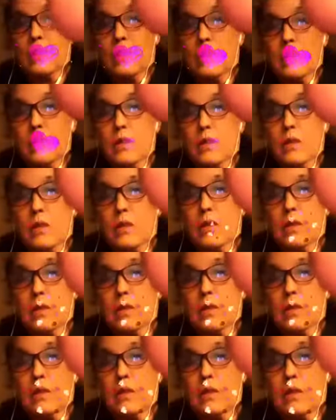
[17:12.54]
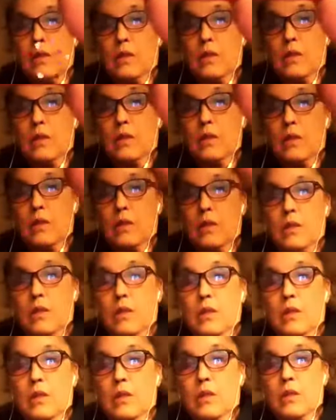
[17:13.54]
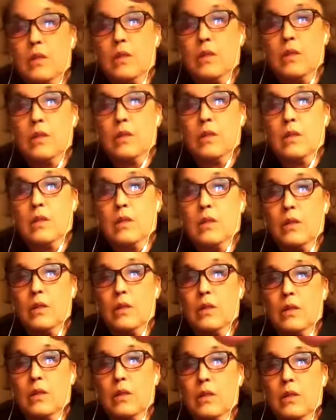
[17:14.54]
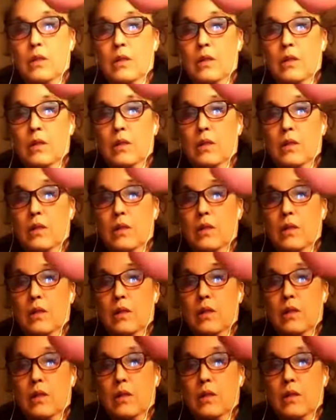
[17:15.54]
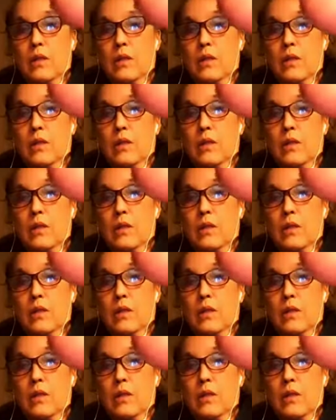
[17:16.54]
Nobody speaks.